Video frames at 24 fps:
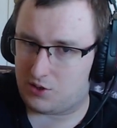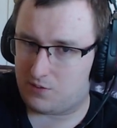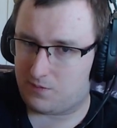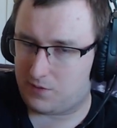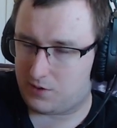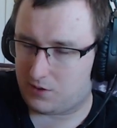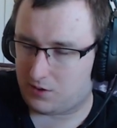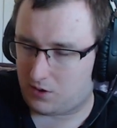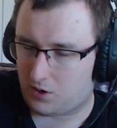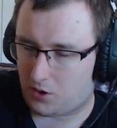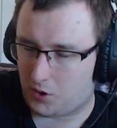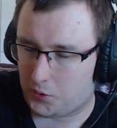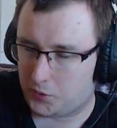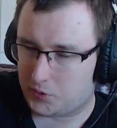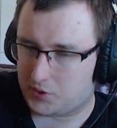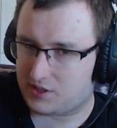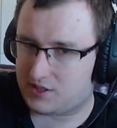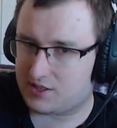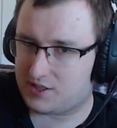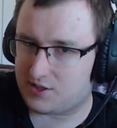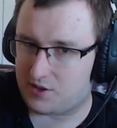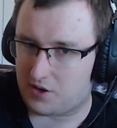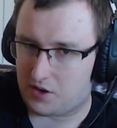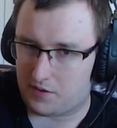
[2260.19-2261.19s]
will
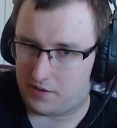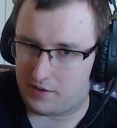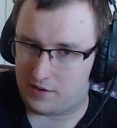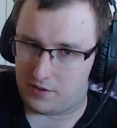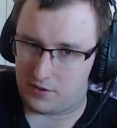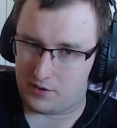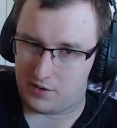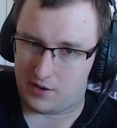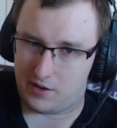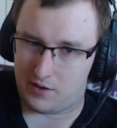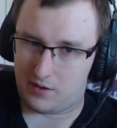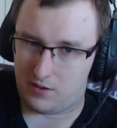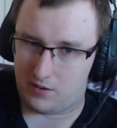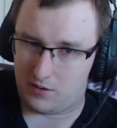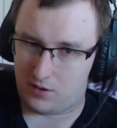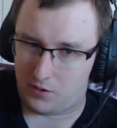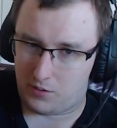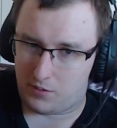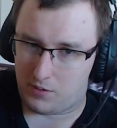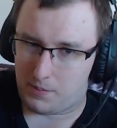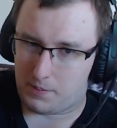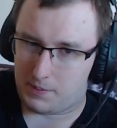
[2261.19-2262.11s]
host server on our local